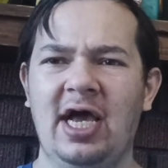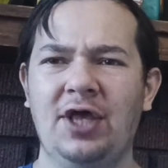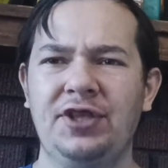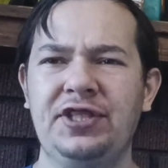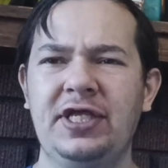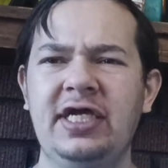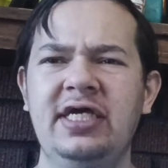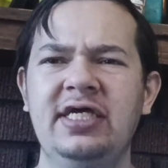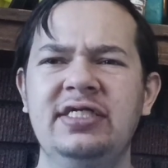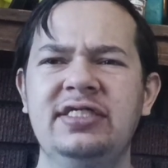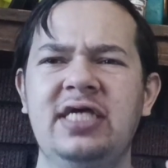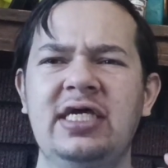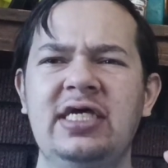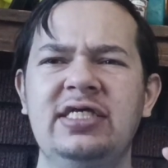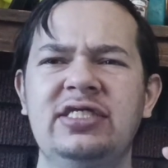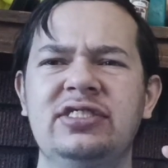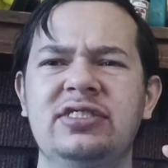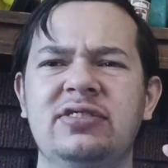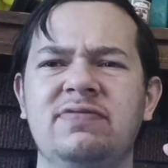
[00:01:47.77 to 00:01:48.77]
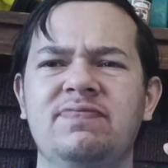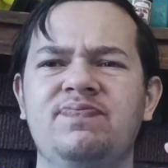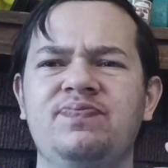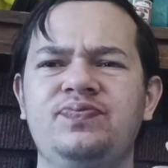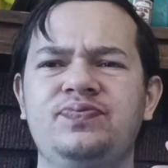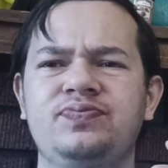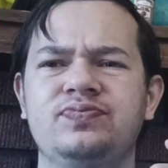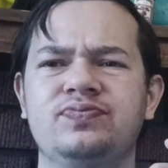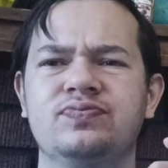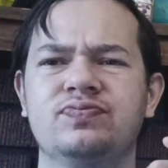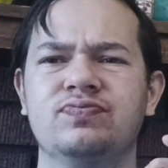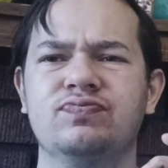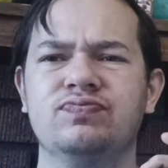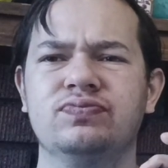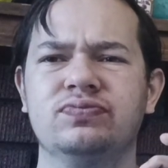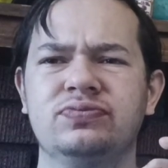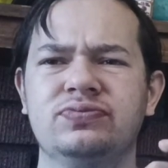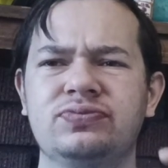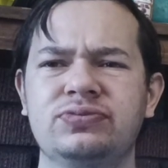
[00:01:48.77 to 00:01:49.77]
I think it tastes
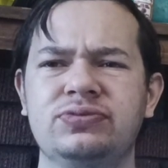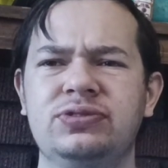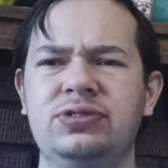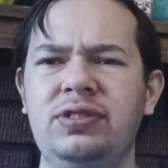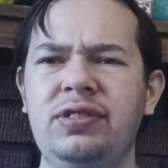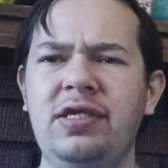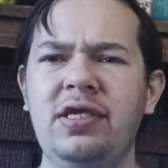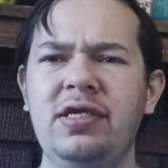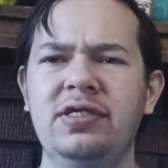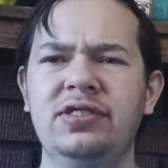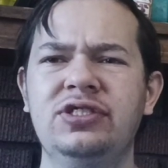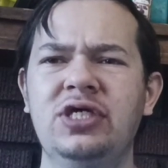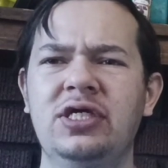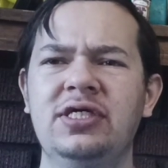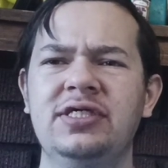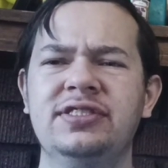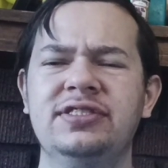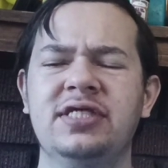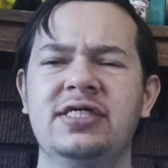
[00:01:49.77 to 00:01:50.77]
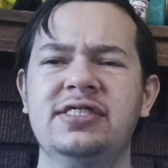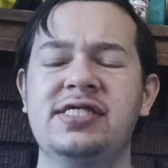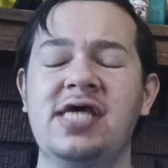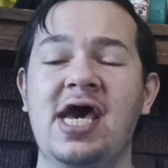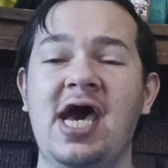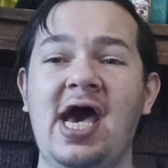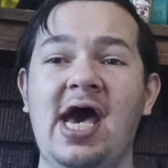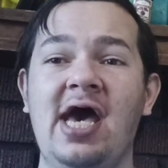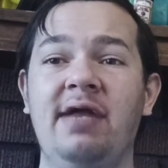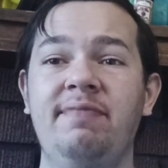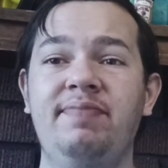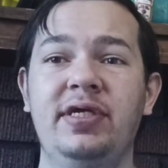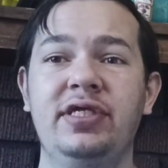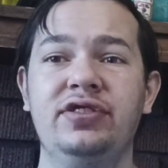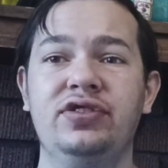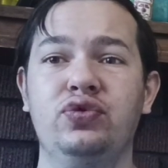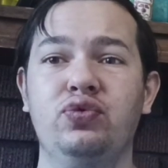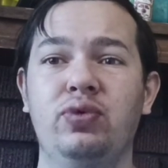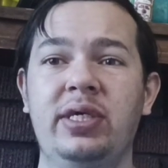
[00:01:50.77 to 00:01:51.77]
just a tad
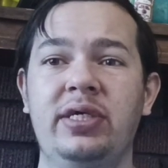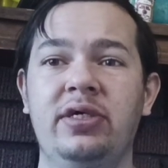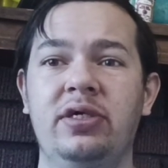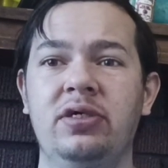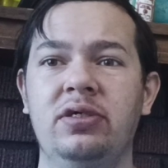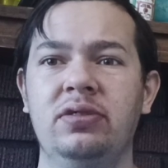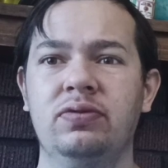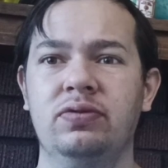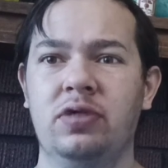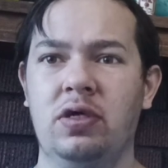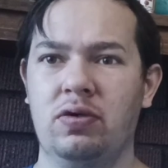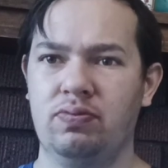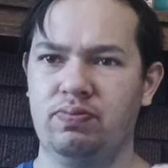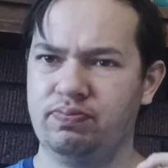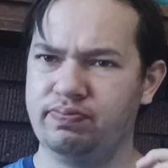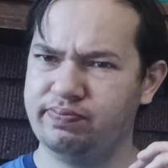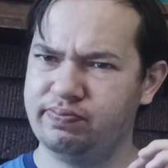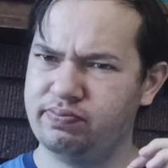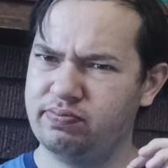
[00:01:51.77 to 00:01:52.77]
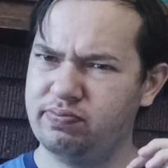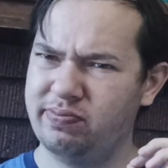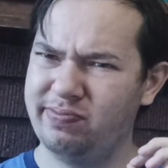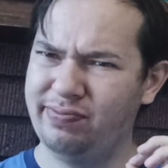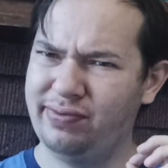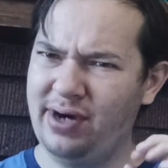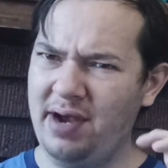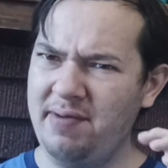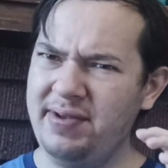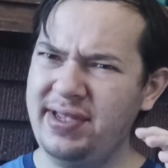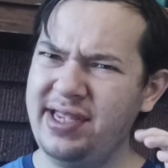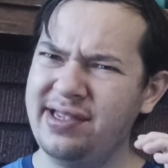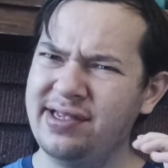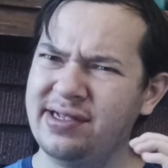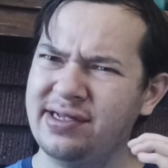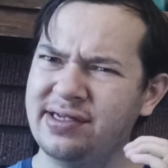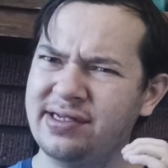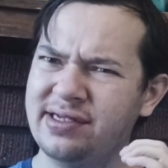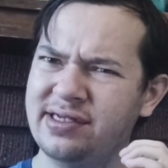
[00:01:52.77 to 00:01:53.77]
bit sweeter. No,
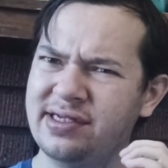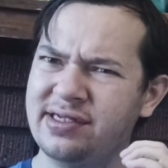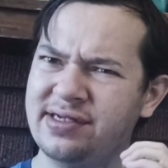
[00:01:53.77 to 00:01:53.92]
probably.